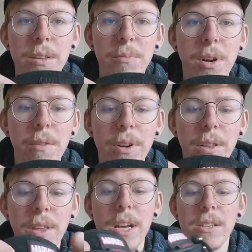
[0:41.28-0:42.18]
Marvel
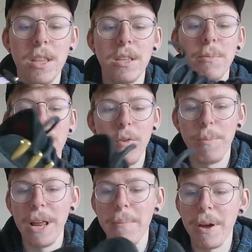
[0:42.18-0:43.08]
on there, so they're the Marvel
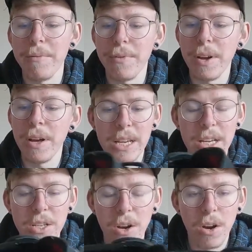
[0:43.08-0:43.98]
Black Panther.
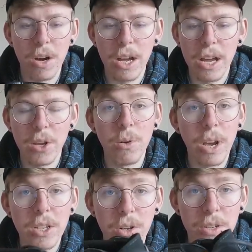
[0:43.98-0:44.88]
These are a
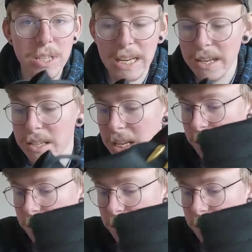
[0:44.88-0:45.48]
UK size 6.